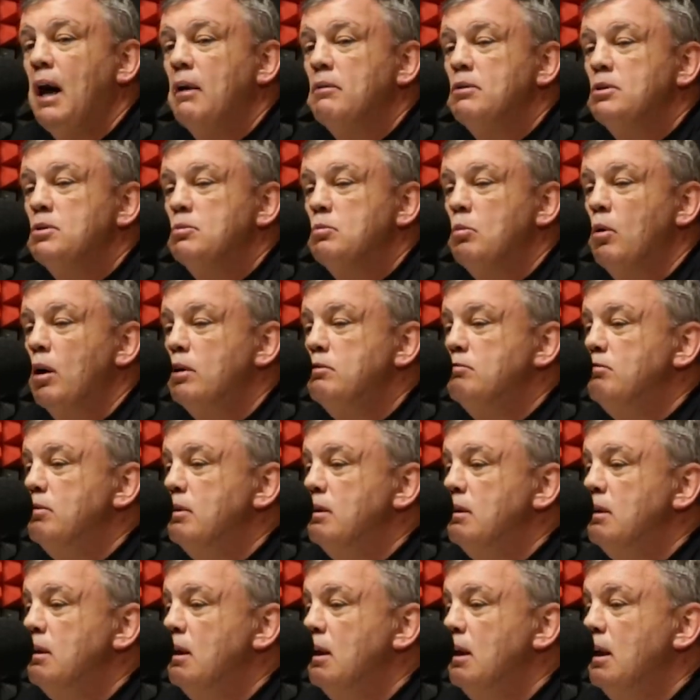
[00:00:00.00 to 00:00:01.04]
I was
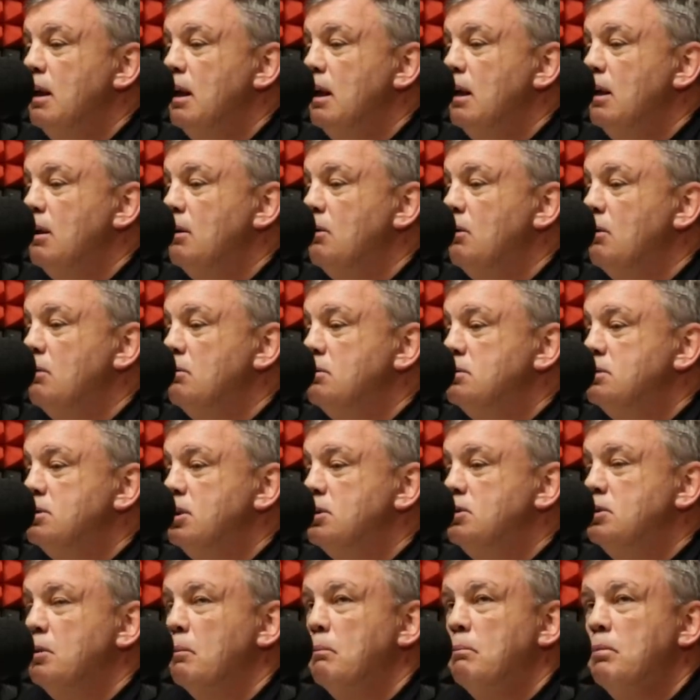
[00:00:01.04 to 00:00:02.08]
wondering, you know, it's
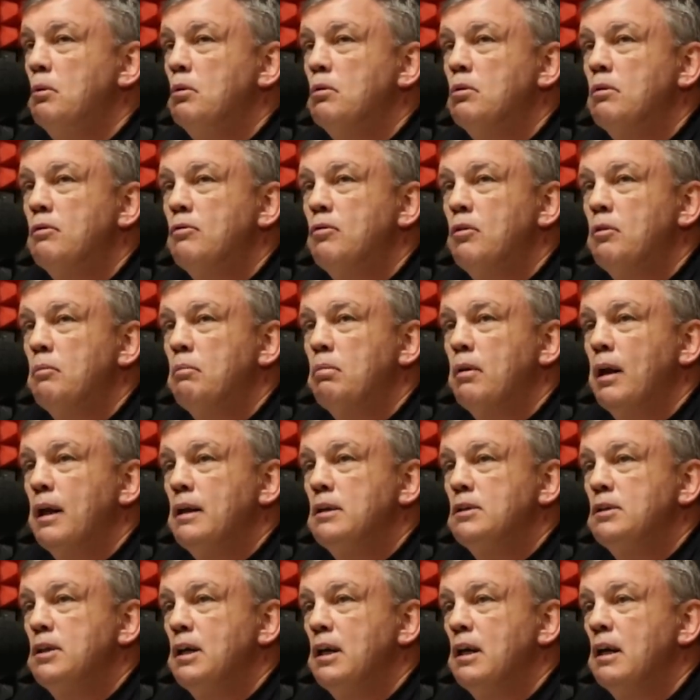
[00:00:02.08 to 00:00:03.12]
such a beautiful
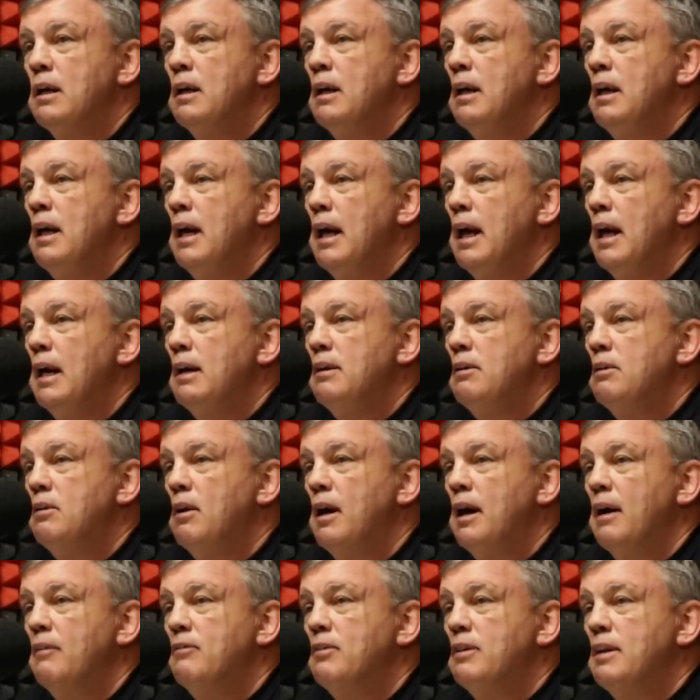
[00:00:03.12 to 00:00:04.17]
place here. And, you
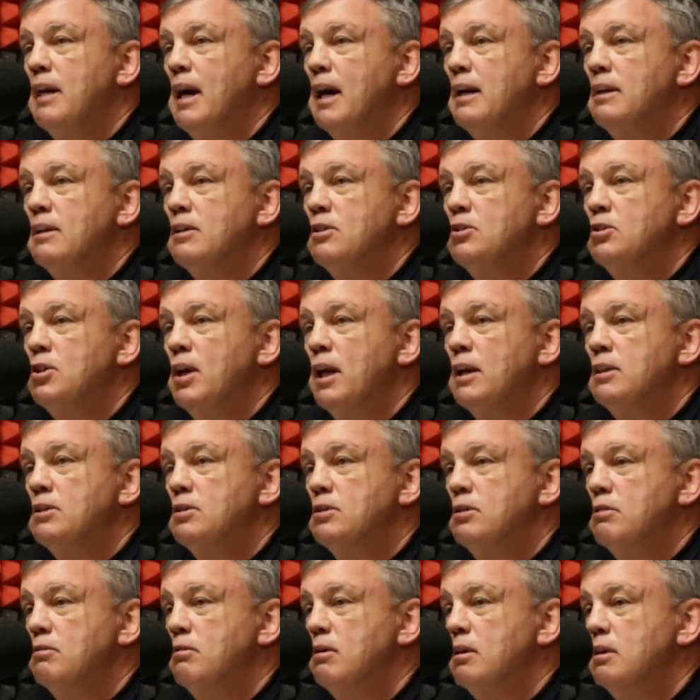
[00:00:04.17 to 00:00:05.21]
know, I haven't gotten a
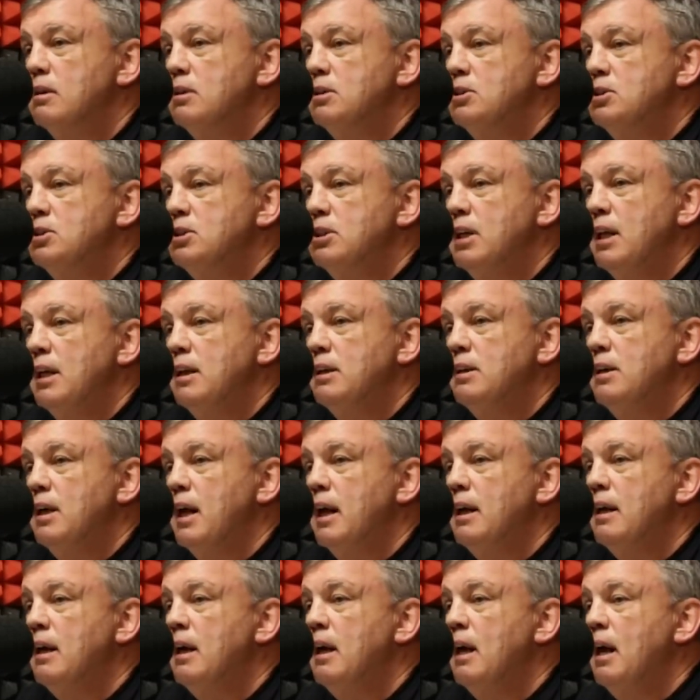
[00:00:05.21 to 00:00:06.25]
chance to really see it
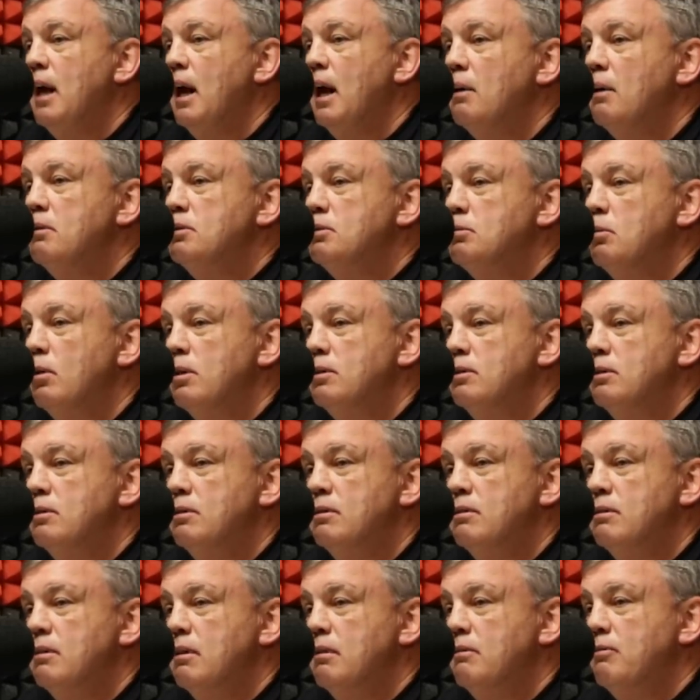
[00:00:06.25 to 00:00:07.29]
yet. I was
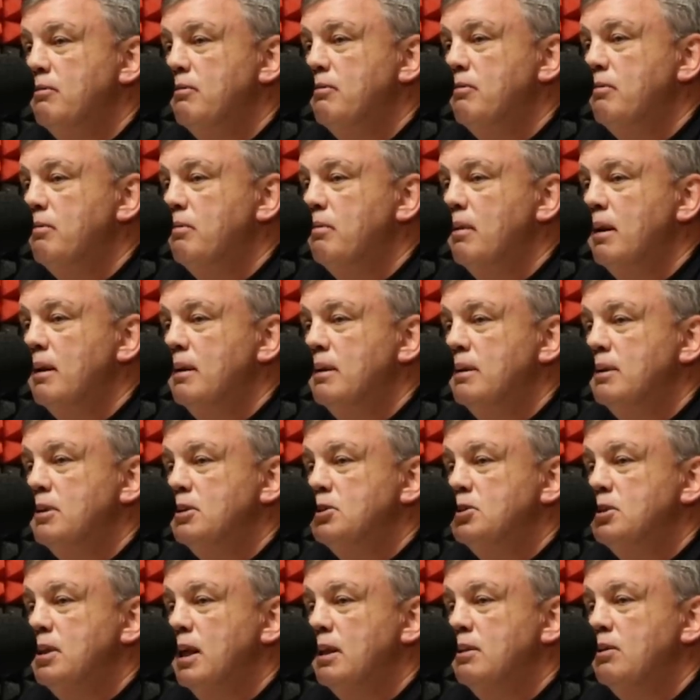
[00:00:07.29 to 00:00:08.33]
wondering if I could
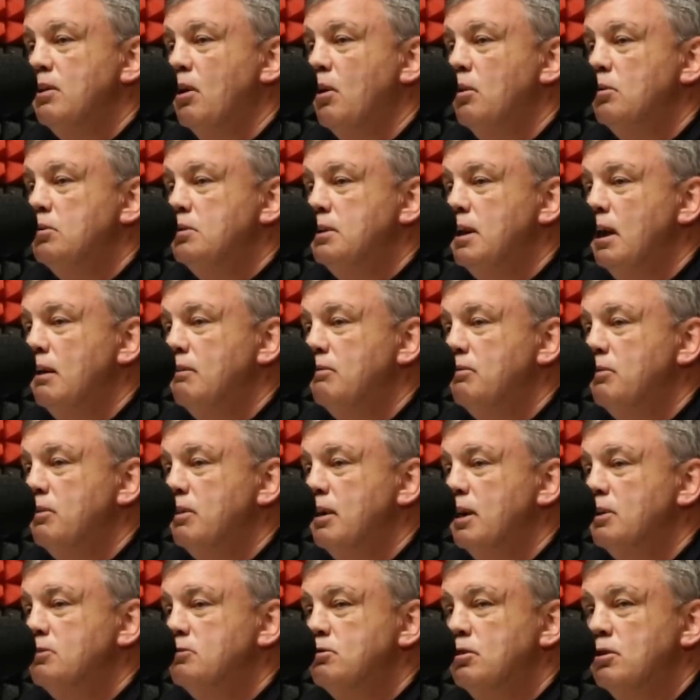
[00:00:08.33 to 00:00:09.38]
extend the hotel
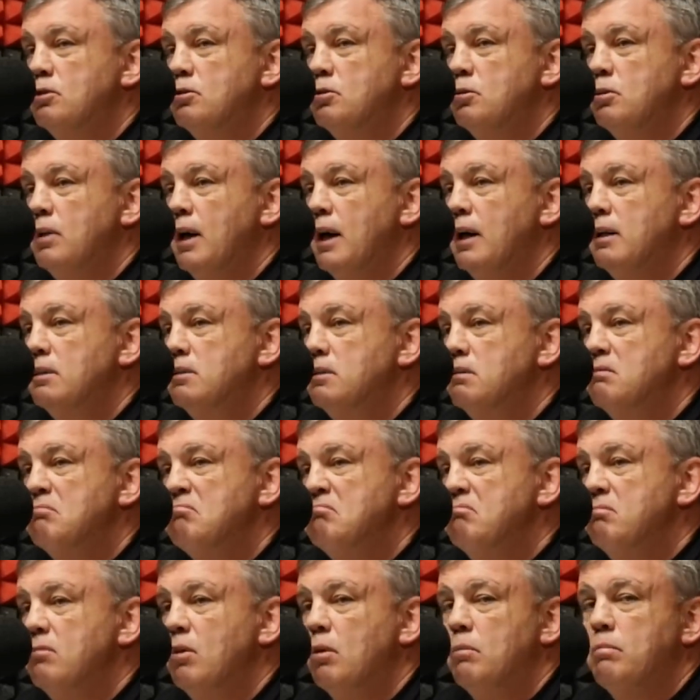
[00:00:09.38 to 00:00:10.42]
for an extra 2 days.
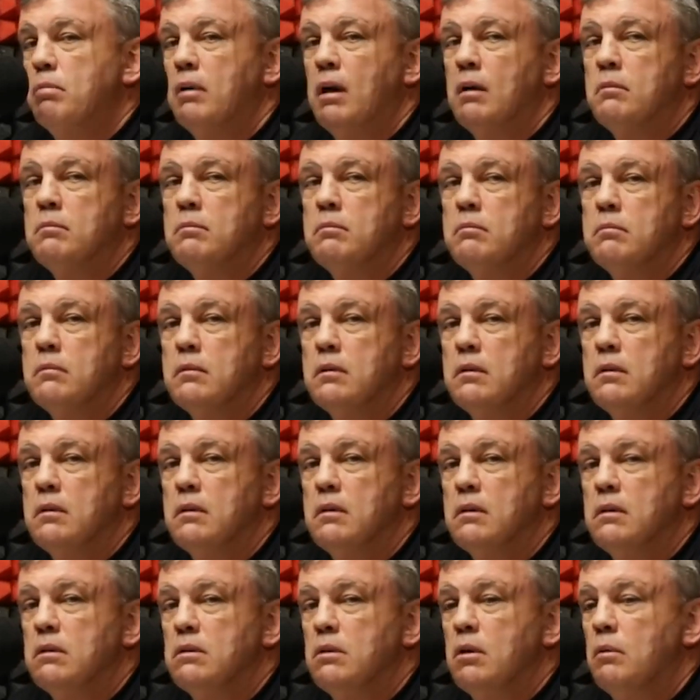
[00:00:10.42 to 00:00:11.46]
No problem.
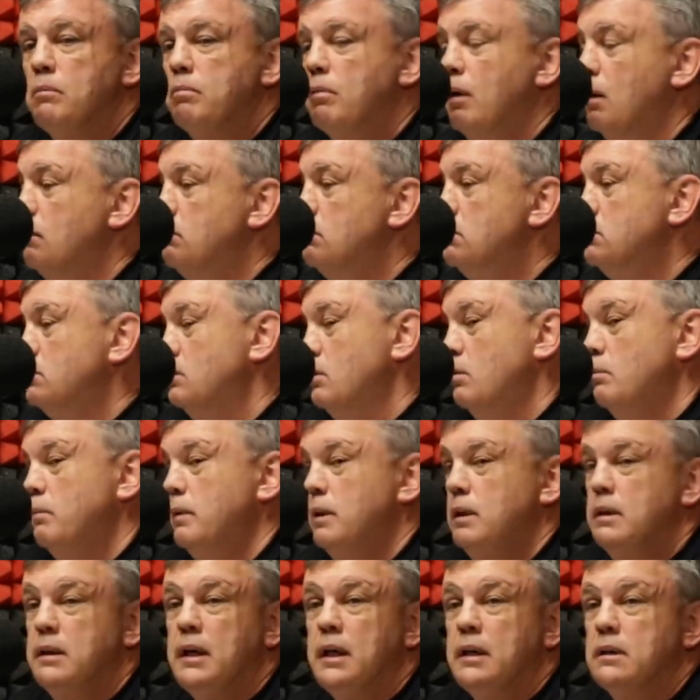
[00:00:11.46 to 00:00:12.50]
No problem. There's
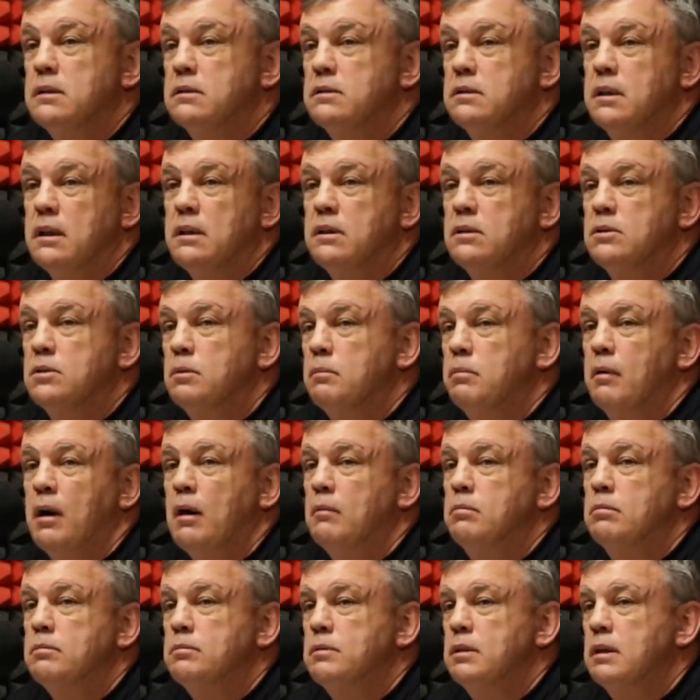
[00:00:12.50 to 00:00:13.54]
nobody there to say there's a
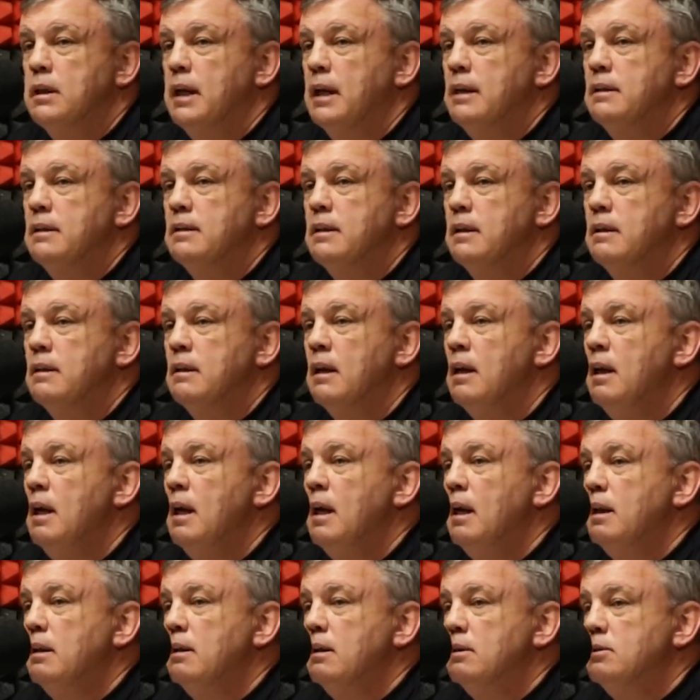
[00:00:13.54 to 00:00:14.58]
problem to that, that
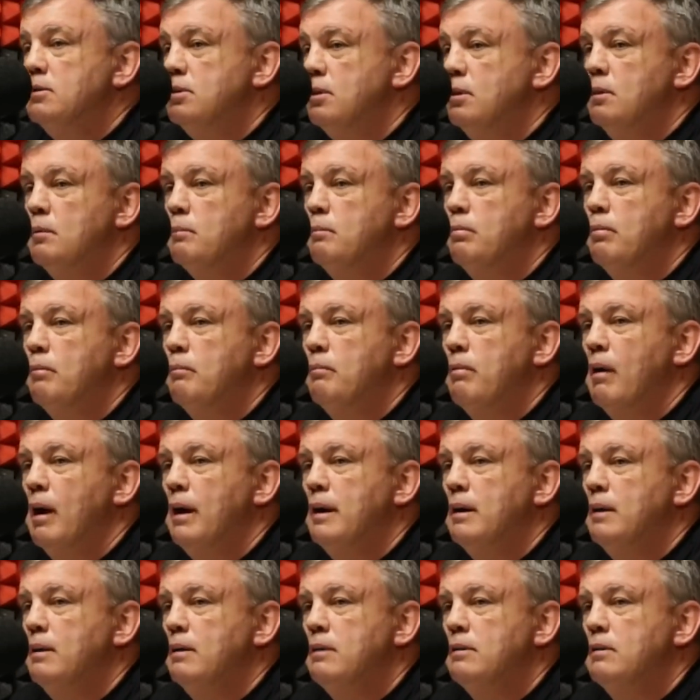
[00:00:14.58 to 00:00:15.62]
there's an
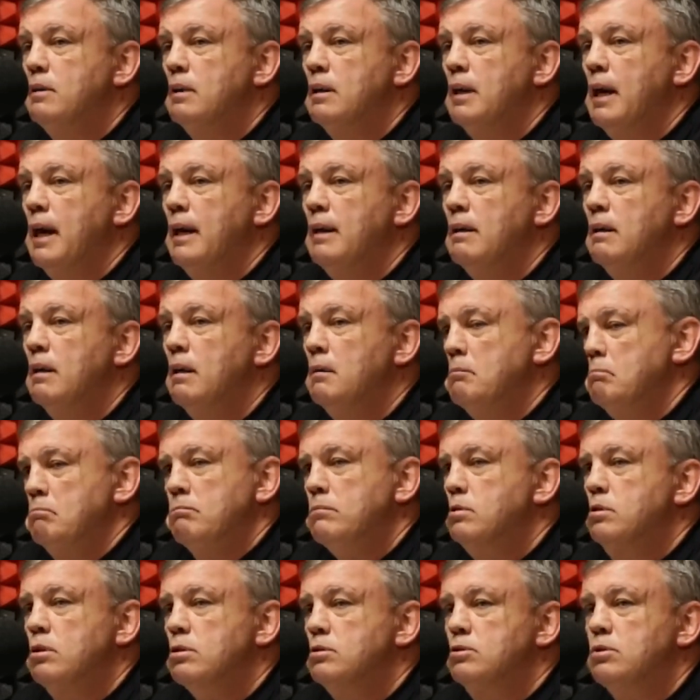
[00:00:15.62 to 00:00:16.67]
impropriety to that.
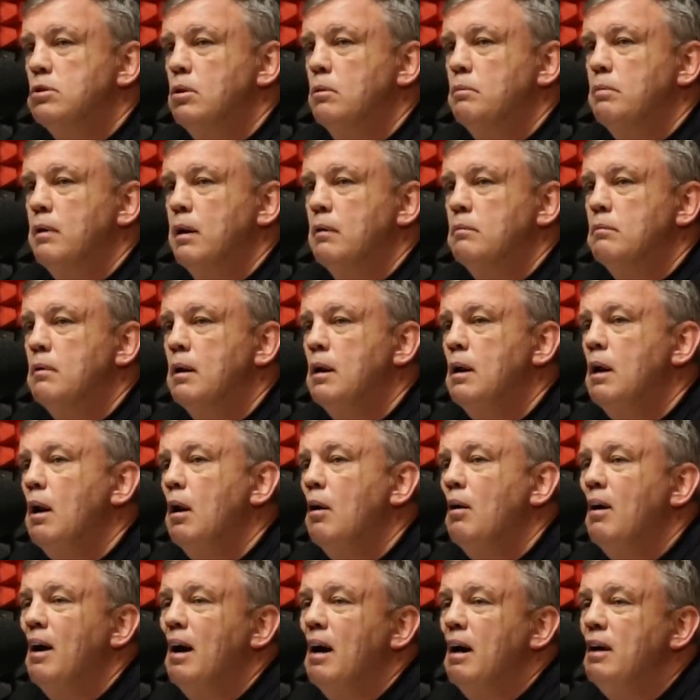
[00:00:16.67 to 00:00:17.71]
So it's no problem.
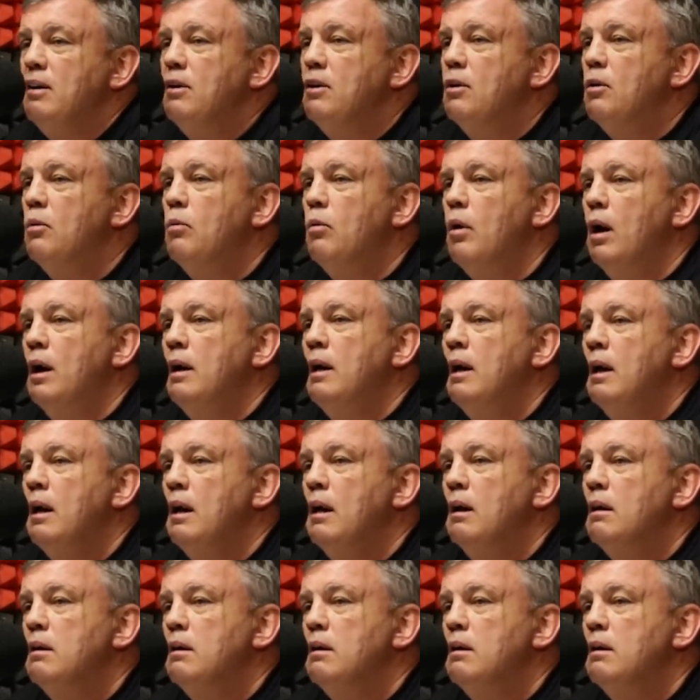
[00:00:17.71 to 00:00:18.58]
You know what,